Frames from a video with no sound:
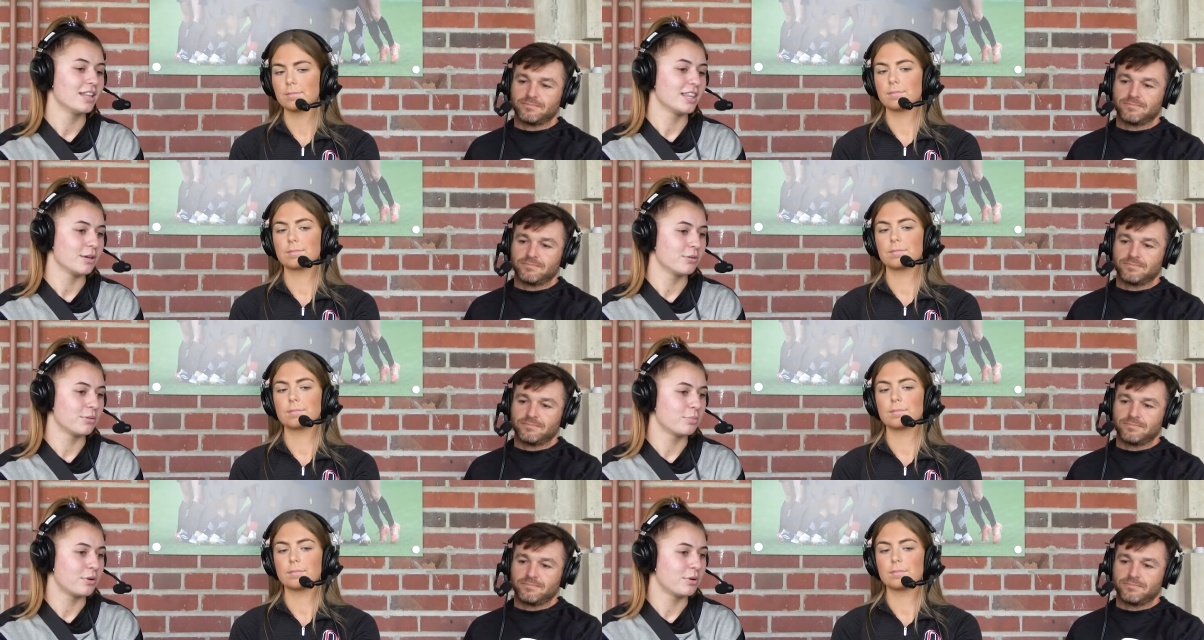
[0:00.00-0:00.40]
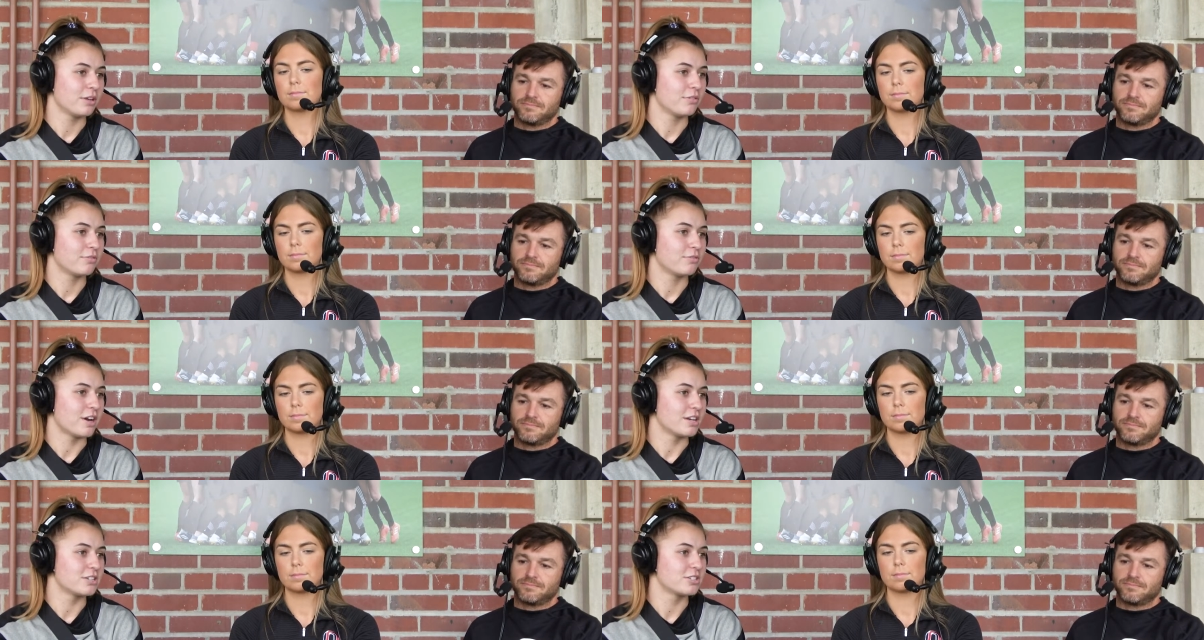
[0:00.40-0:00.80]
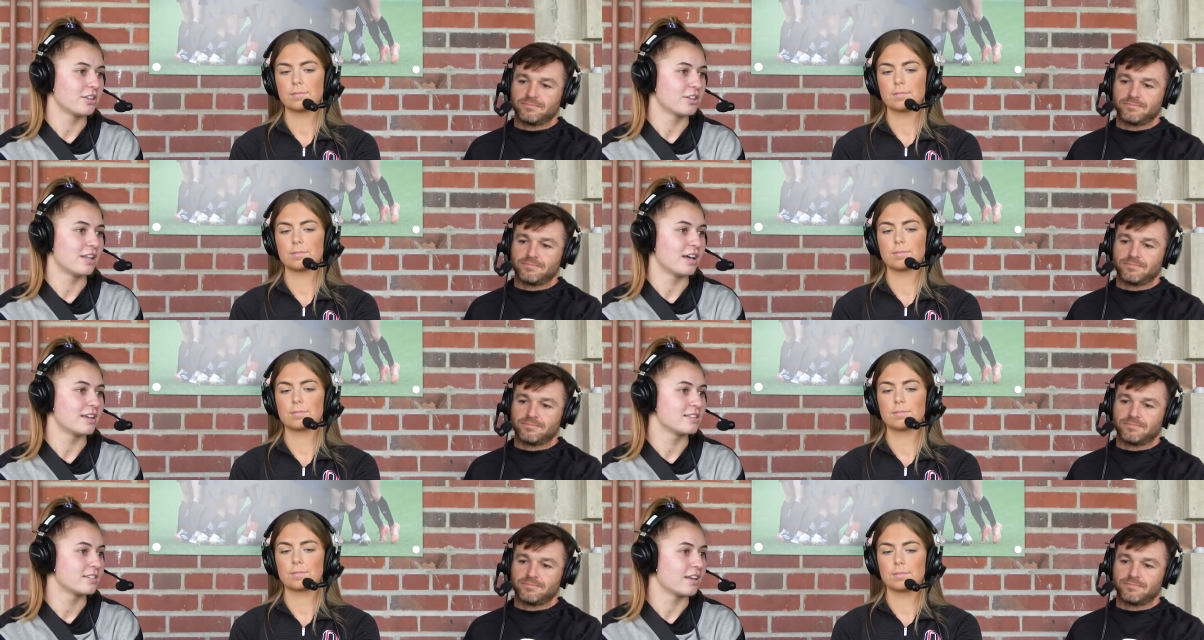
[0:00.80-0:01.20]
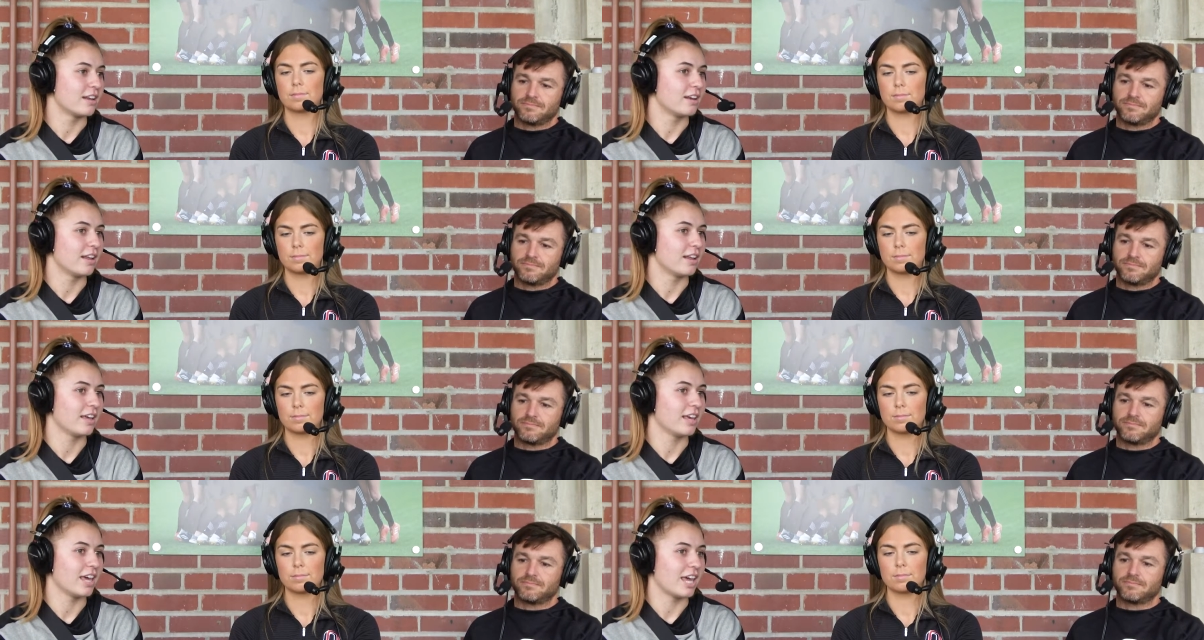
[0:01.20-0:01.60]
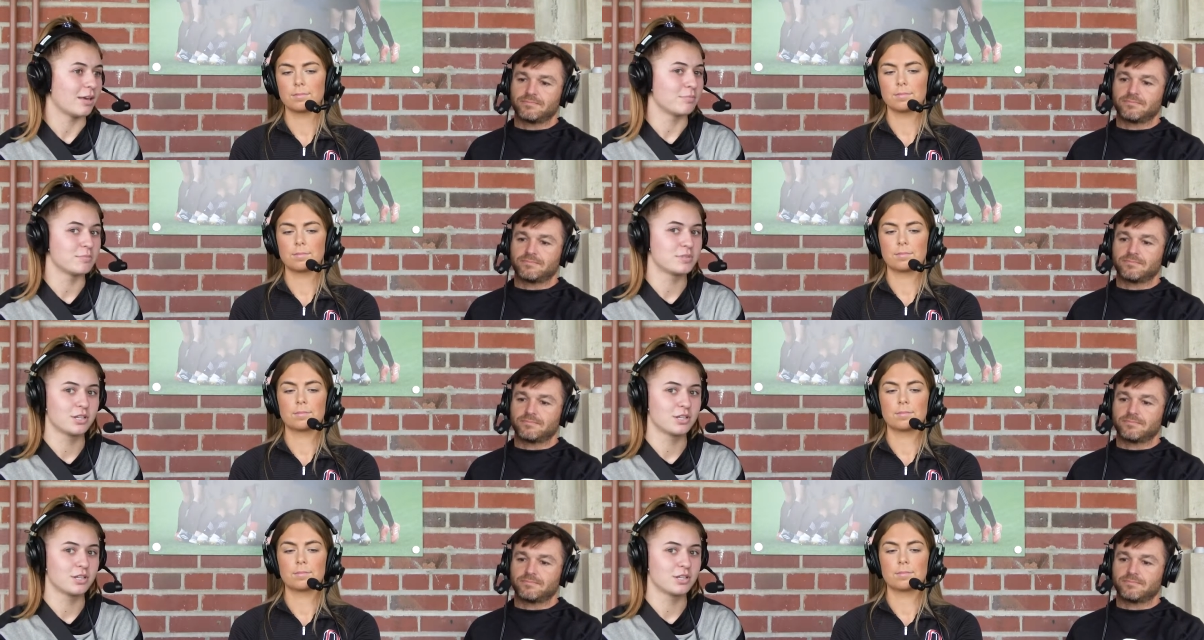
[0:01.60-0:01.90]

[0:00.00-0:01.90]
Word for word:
Speaker 1: they were pretty fresh on that Sunday game.